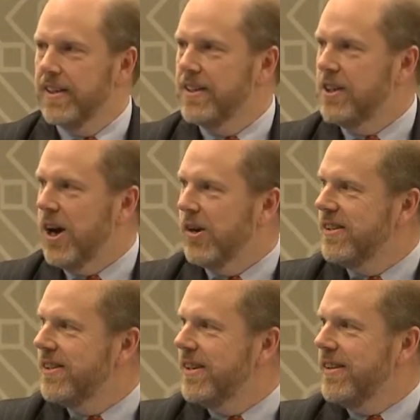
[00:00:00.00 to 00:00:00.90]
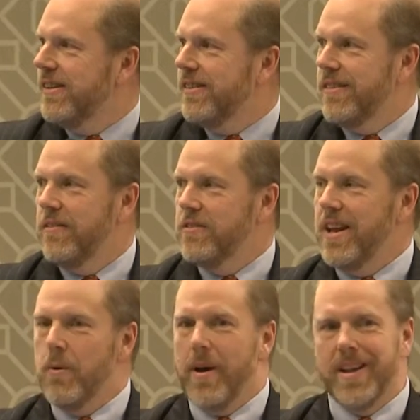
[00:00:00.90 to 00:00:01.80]
So if there's
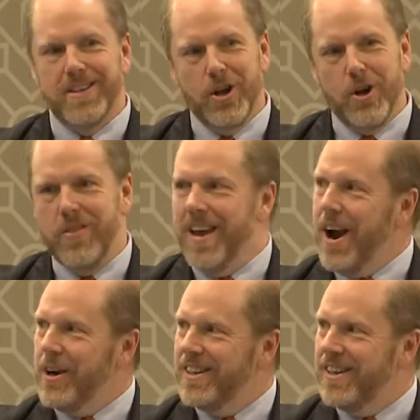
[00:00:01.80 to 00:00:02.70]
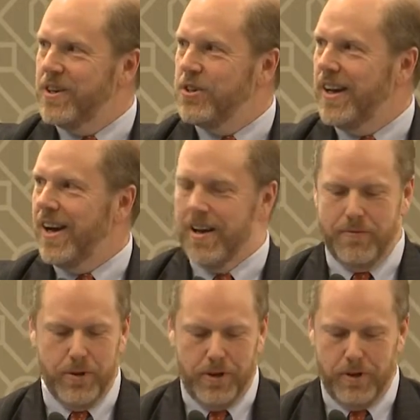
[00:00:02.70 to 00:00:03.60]
any way to turn the air conditioning on
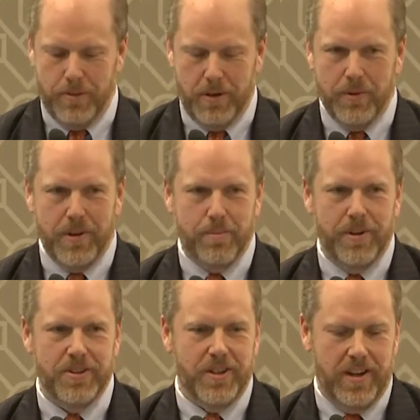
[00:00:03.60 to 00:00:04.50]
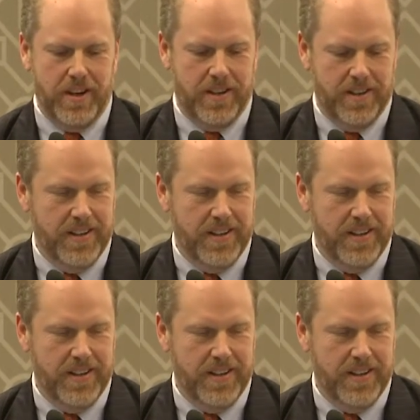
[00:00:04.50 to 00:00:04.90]
for a little bit, we'd appreciate it.